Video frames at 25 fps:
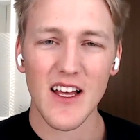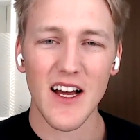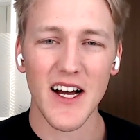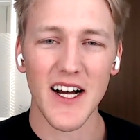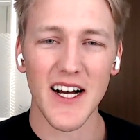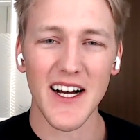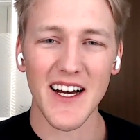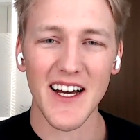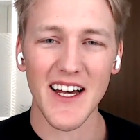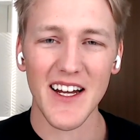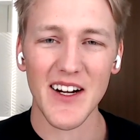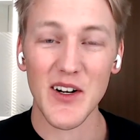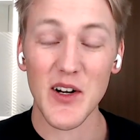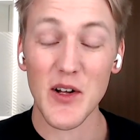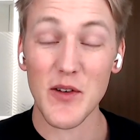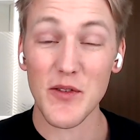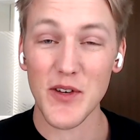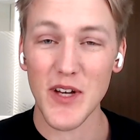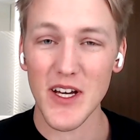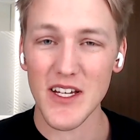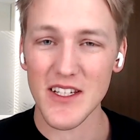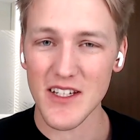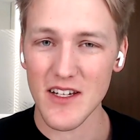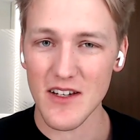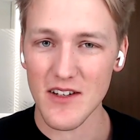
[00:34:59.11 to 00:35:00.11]
uh, I don't know
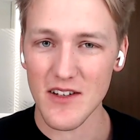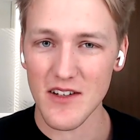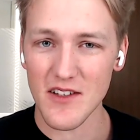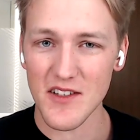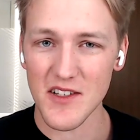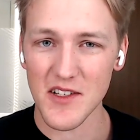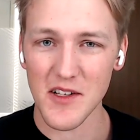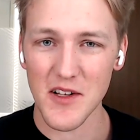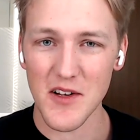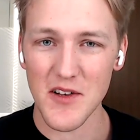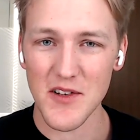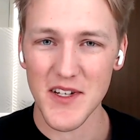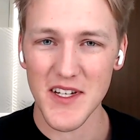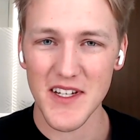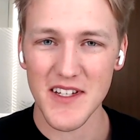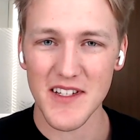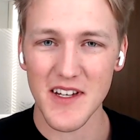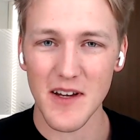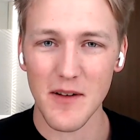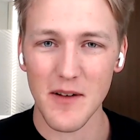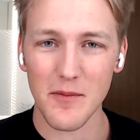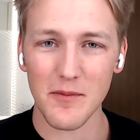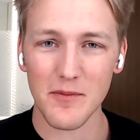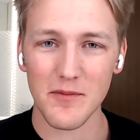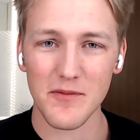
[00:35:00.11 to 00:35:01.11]
if you guys can disclose it.
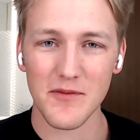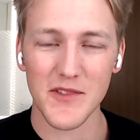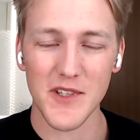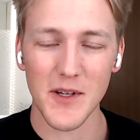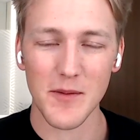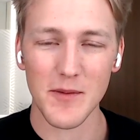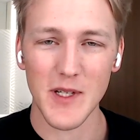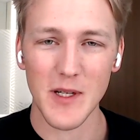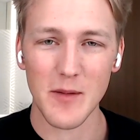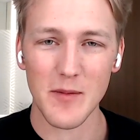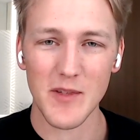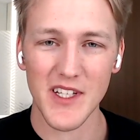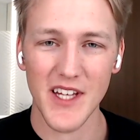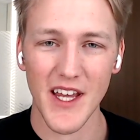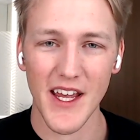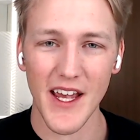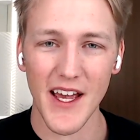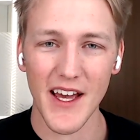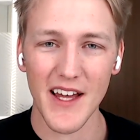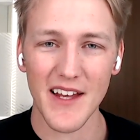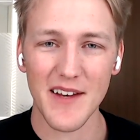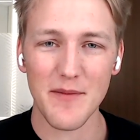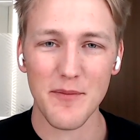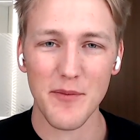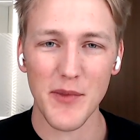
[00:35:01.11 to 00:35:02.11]
Some some teams
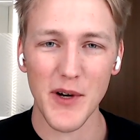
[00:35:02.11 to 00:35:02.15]
can't.